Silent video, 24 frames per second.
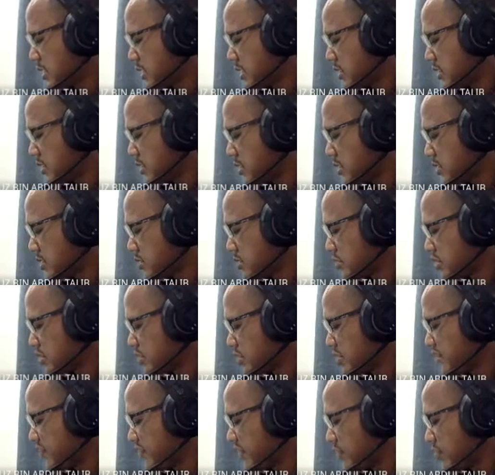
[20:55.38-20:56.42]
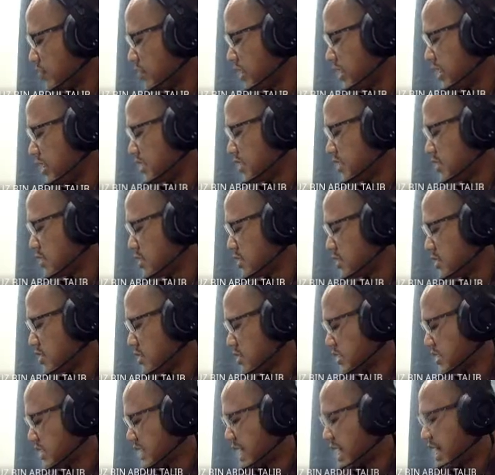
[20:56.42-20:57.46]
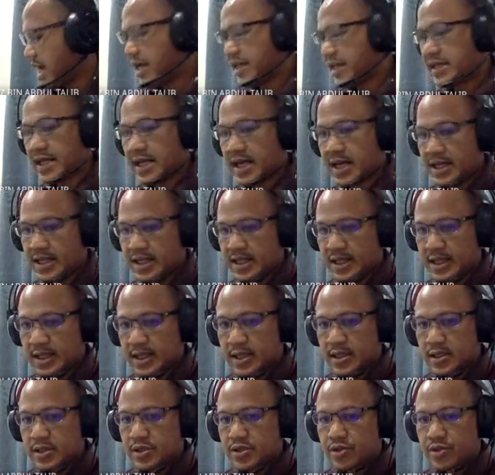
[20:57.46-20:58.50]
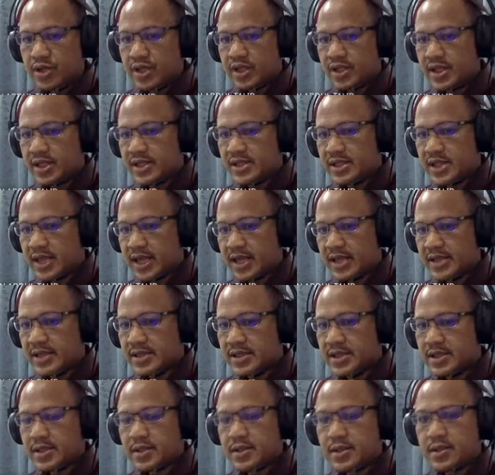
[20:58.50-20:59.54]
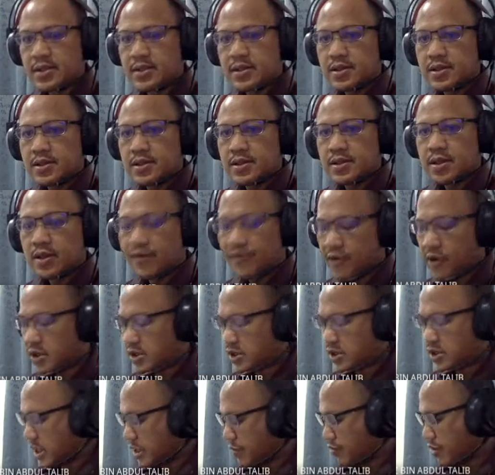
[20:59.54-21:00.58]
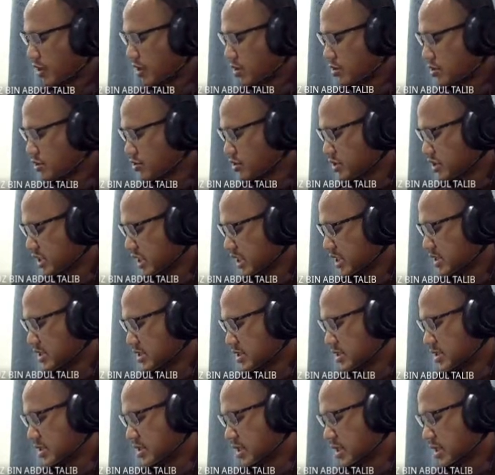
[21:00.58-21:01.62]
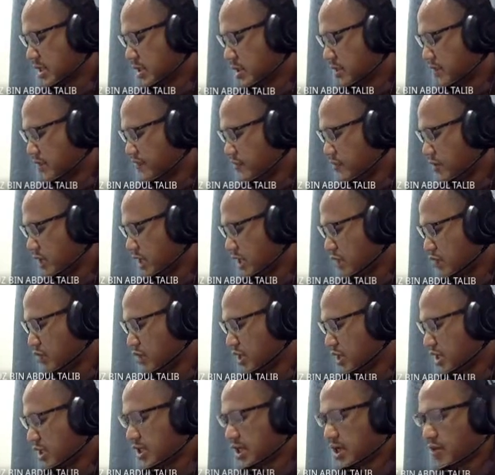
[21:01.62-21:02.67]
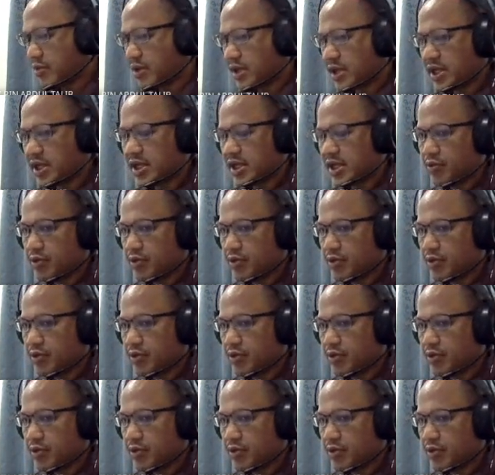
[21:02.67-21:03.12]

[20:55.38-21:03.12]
suitable vowel is sa'atani. So in this case, of course, it will also change. Okay, if you look at the word kitab again, it will